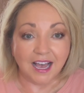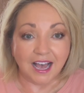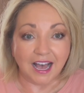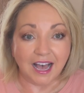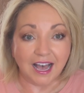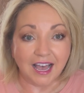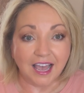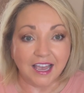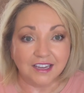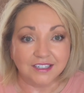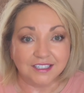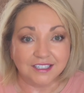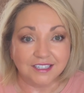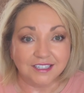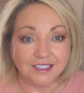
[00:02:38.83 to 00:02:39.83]
I
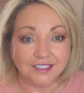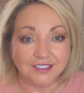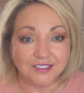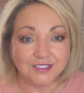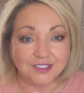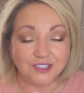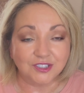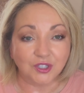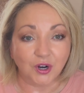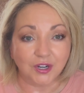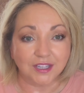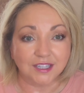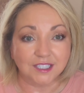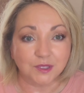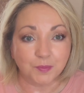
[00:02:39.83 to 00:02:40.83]
had
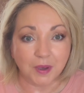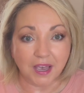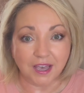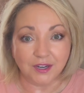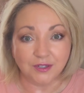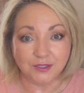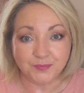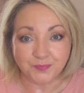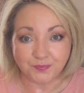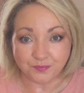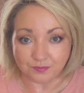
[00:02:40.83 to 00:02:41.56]
started this pattern,